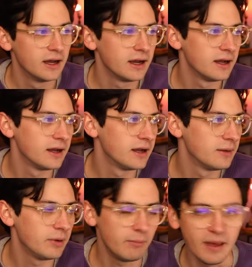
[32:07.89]

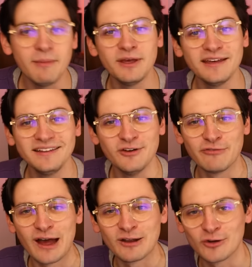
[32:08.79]
uh, but maybe you
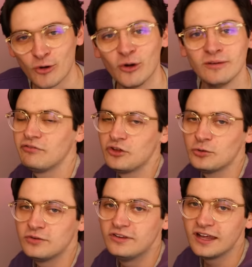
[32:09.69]
found it cool. If
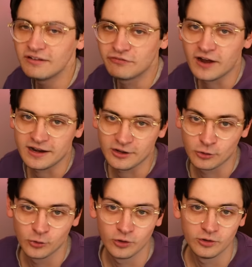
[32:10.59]
you did find it
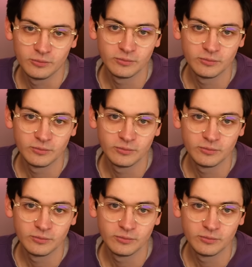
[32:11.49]
cool,